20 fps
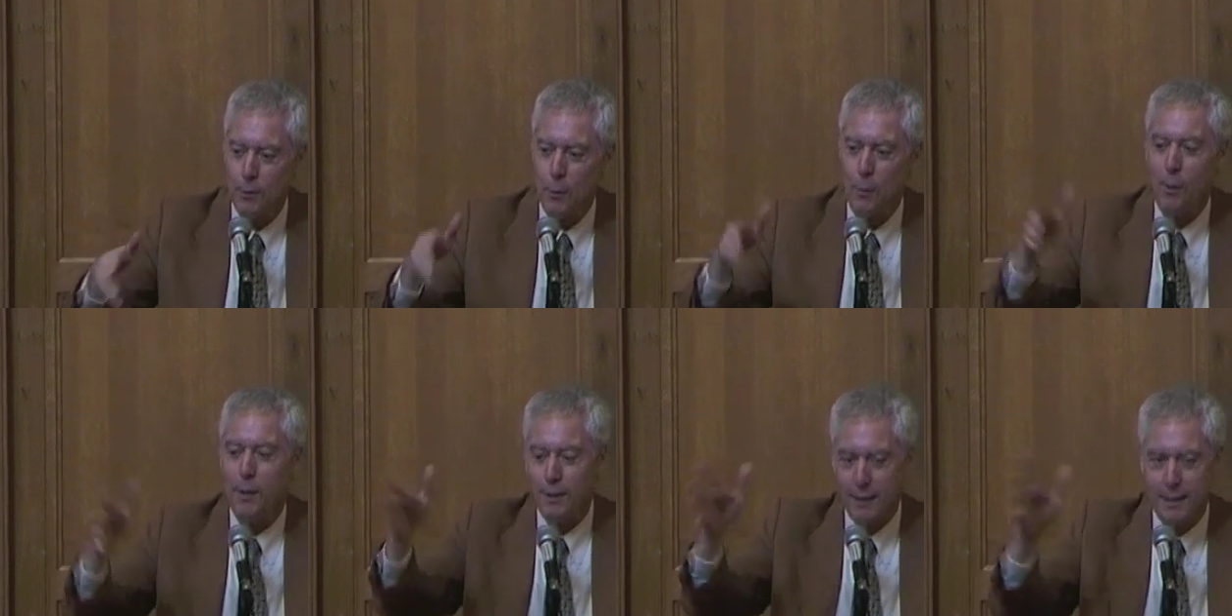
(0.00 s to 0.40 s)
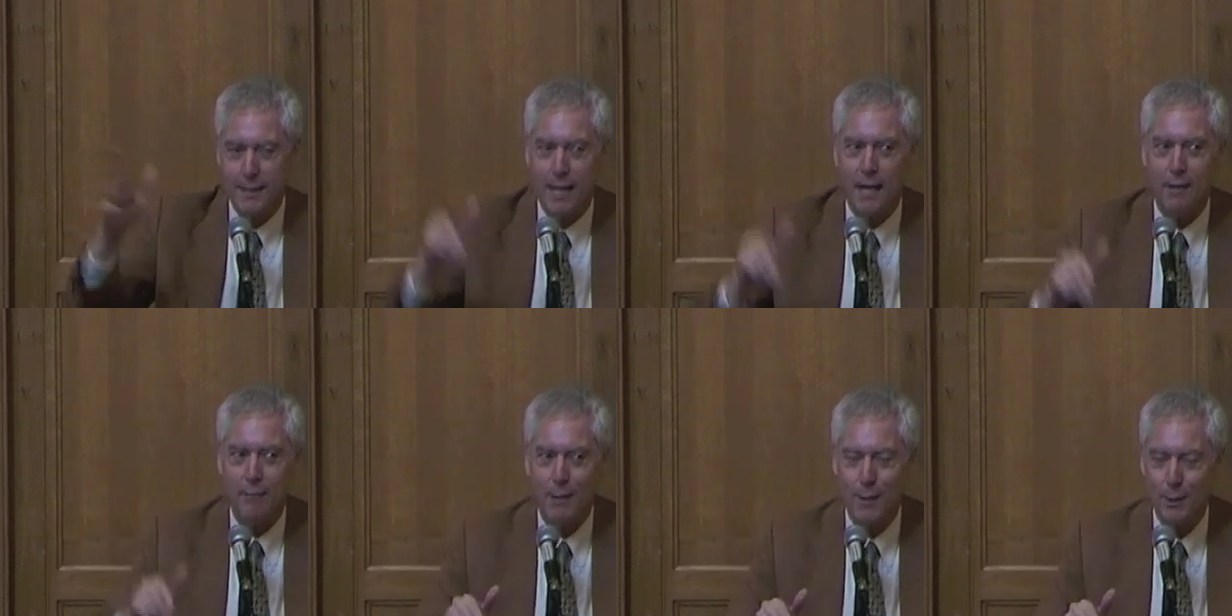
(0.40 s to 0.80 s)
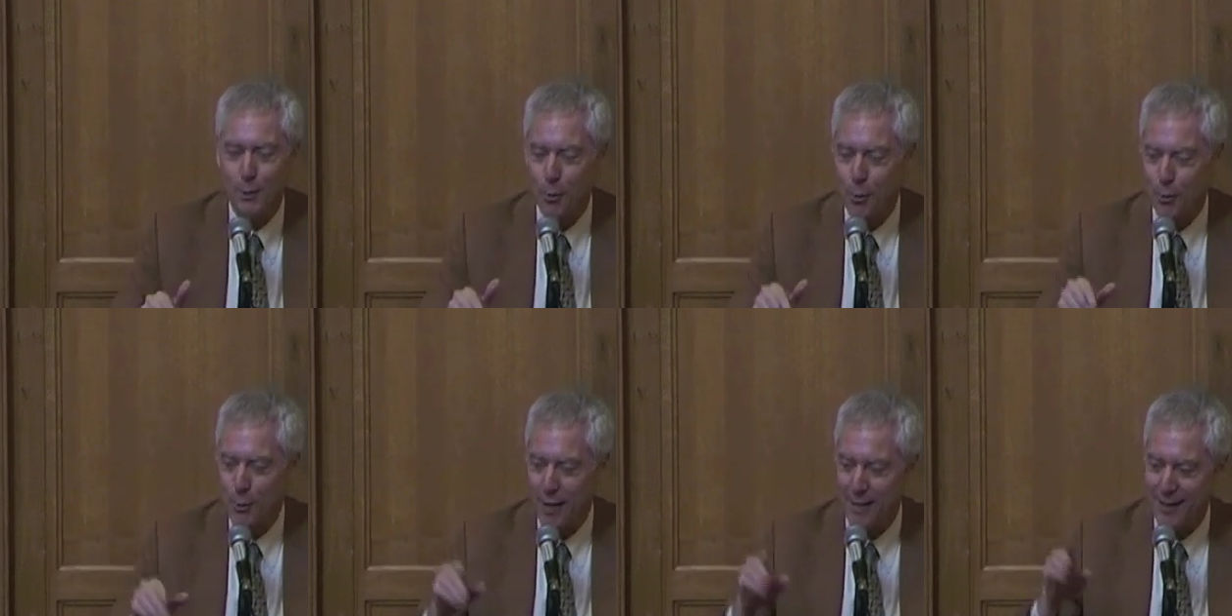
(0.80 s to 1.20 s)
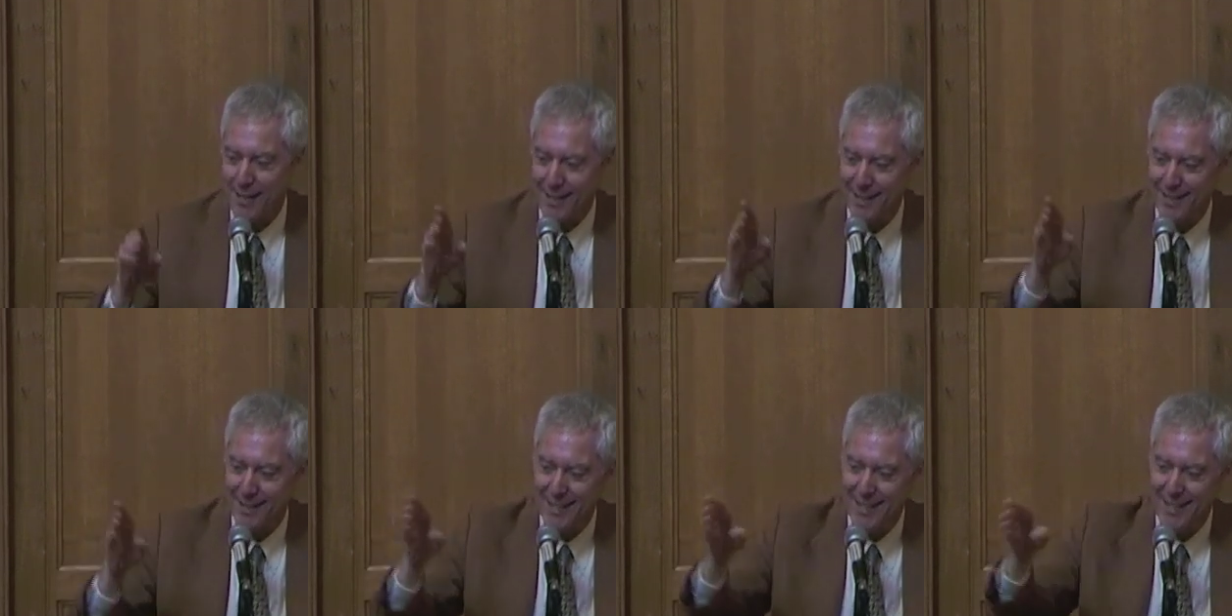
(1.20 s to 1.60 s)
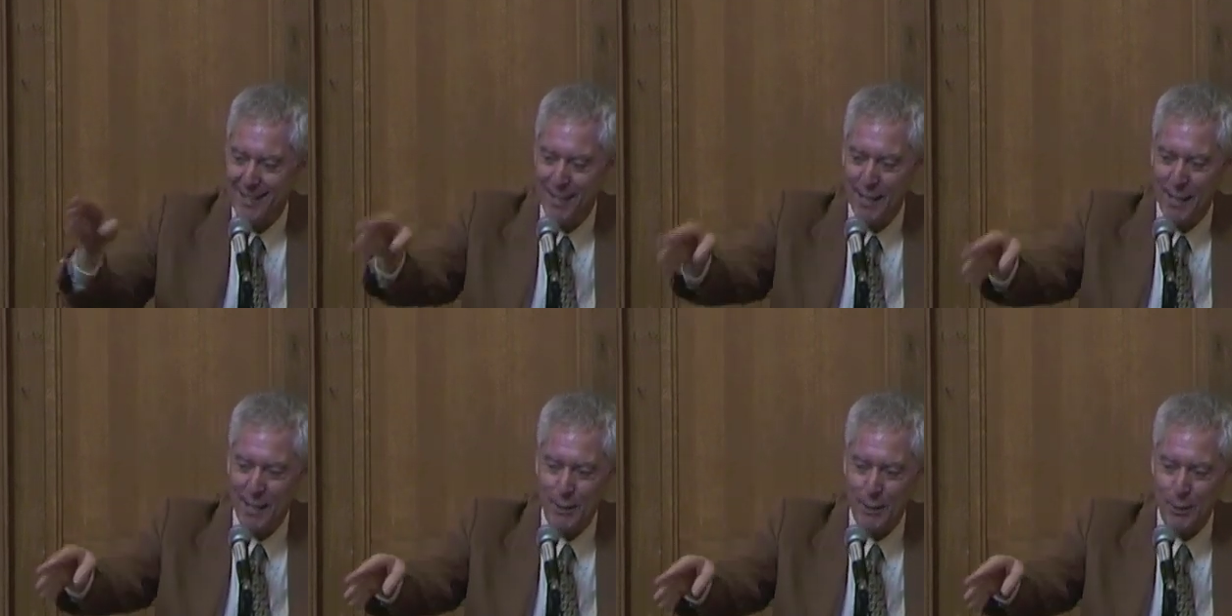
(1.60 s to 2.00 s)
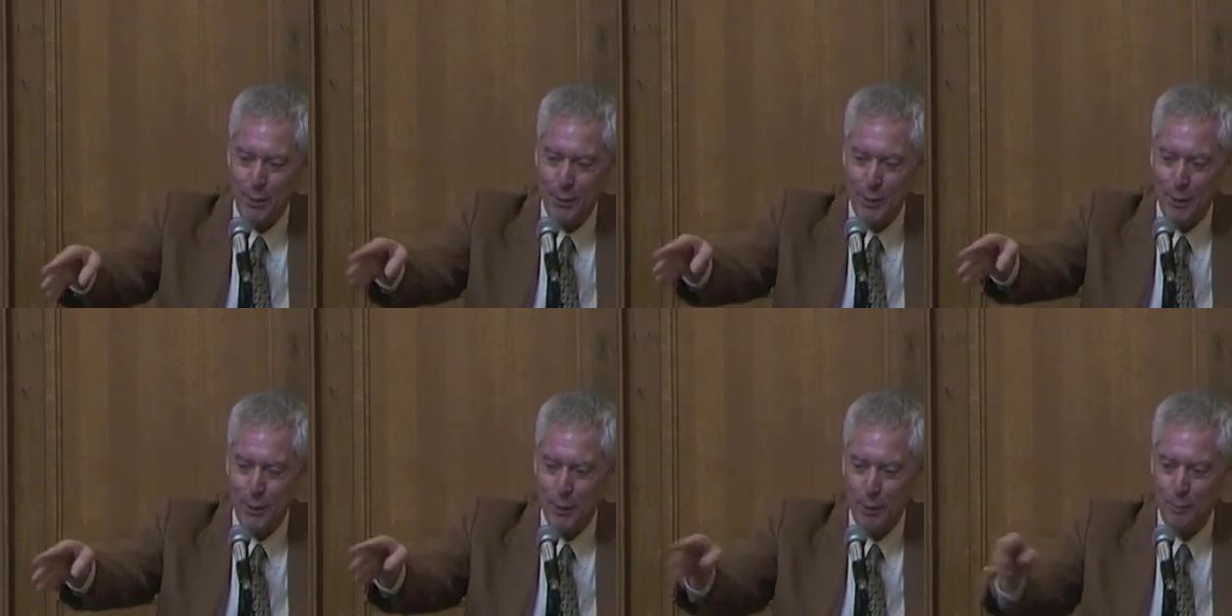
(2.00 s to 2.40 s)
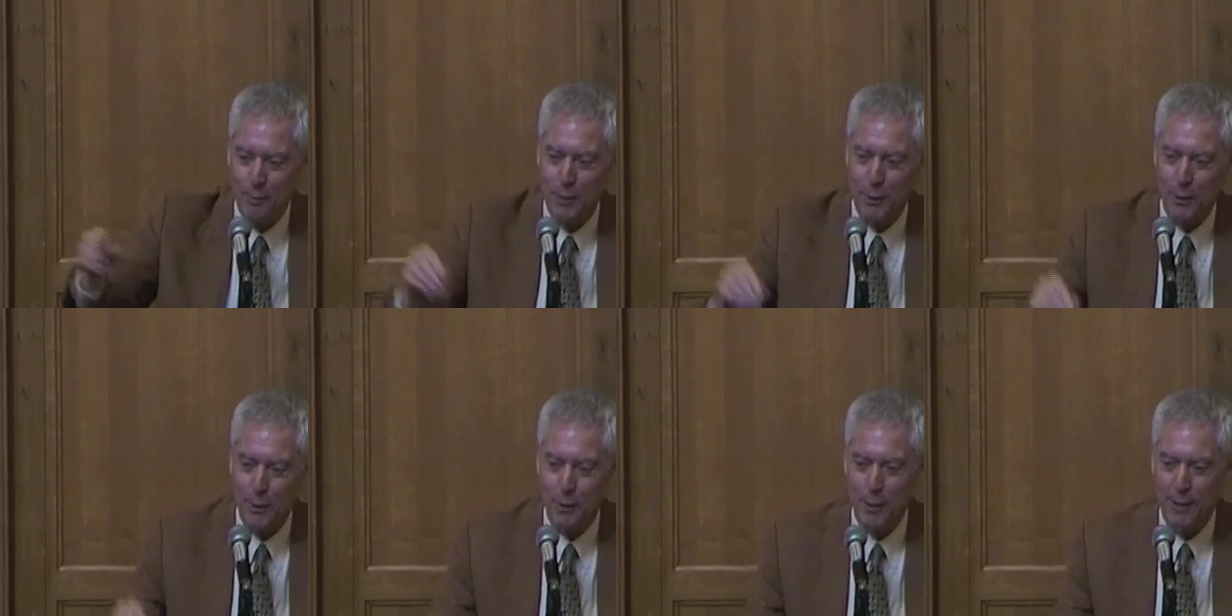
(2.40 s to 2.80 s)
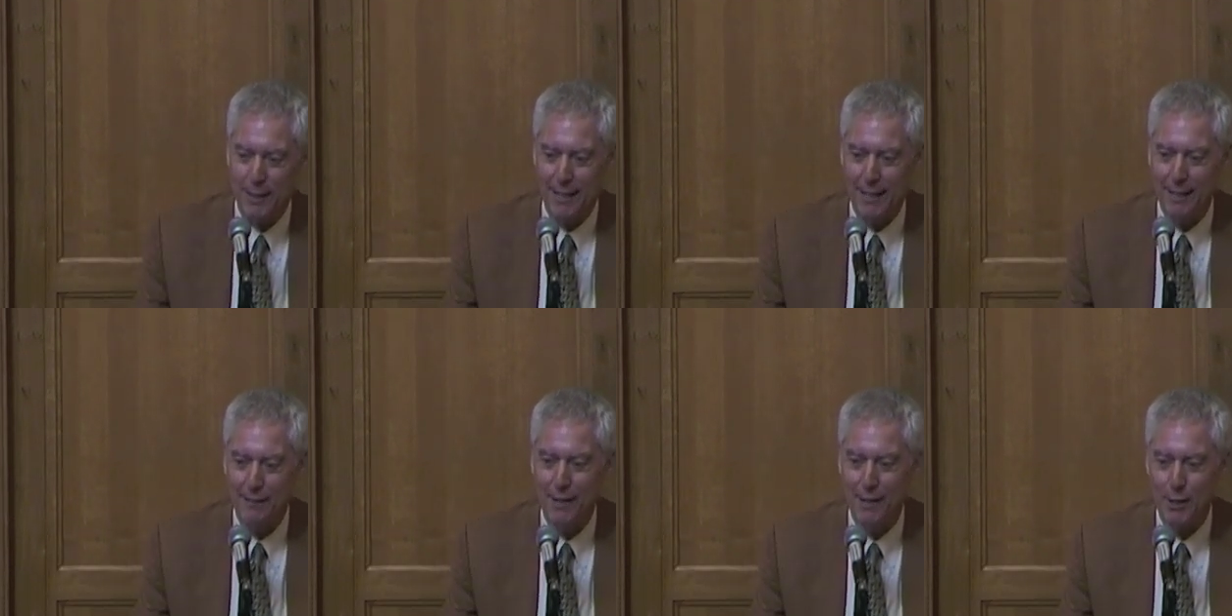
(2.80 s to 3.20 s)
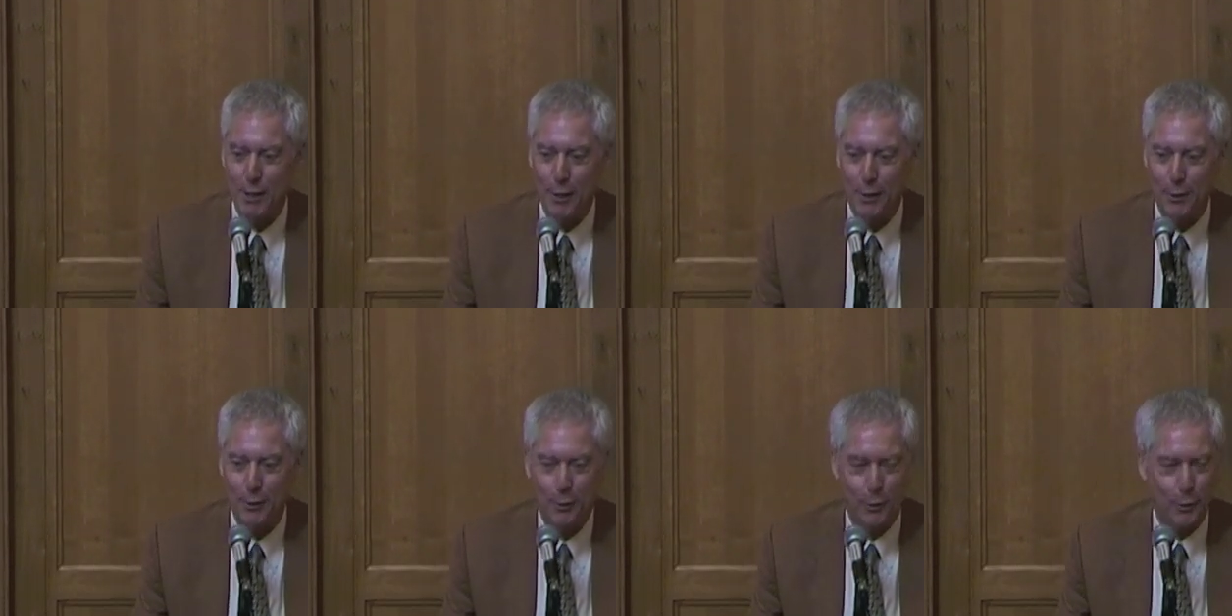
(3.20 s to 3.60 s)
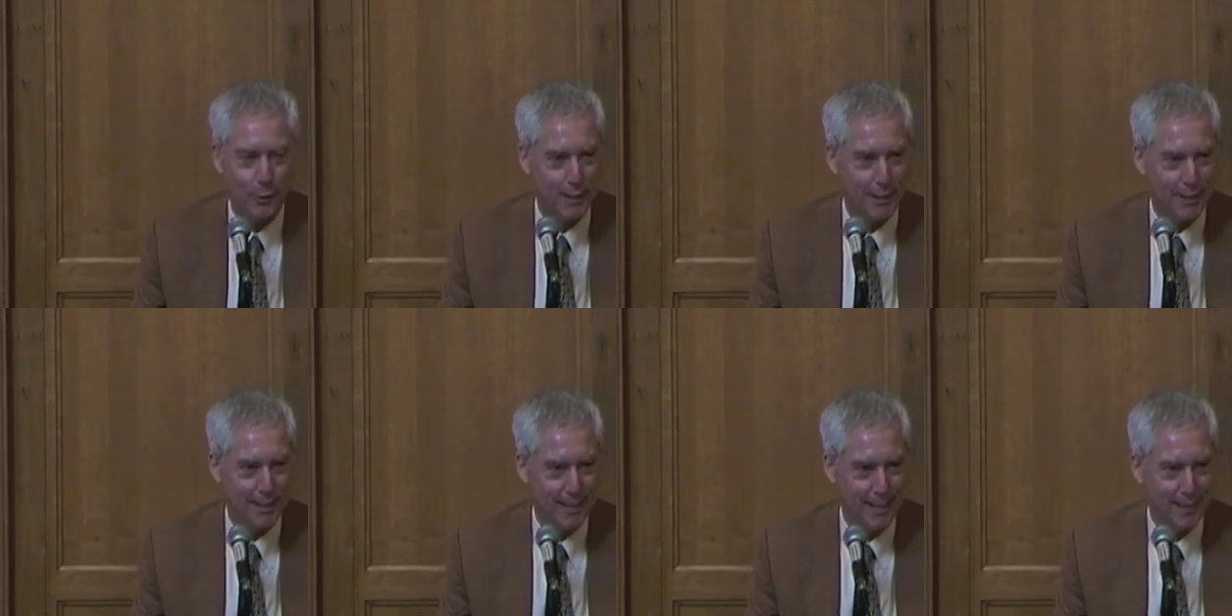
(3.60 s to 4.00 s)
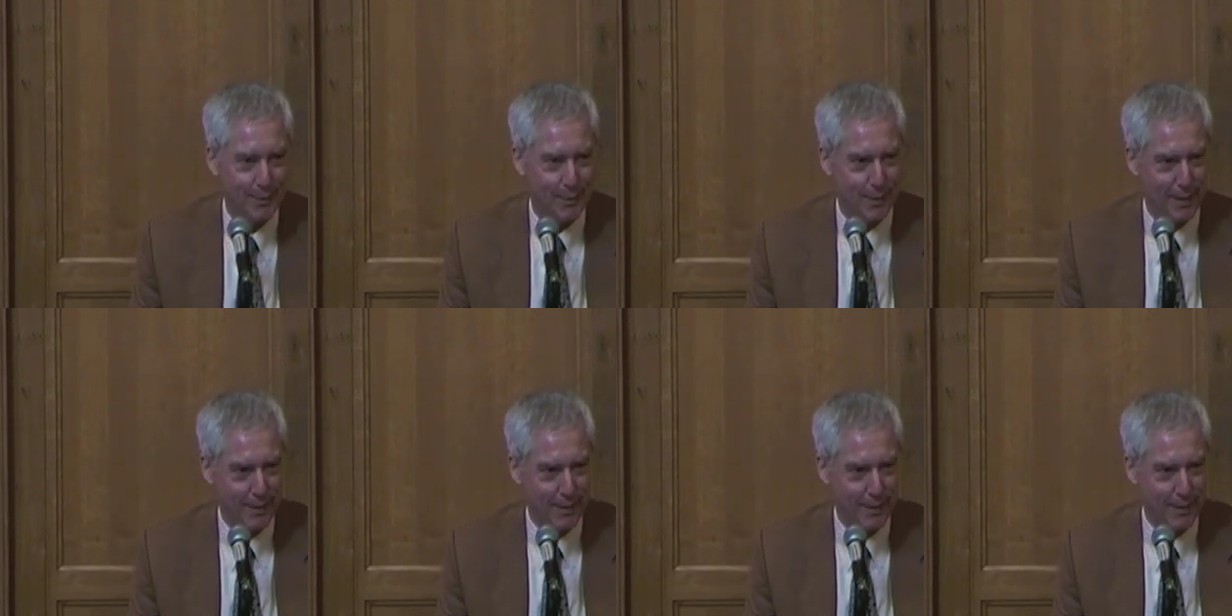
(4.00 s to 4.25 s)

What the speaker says: wanted to save my soul, I think. And so she took me to one evangelical Christian center,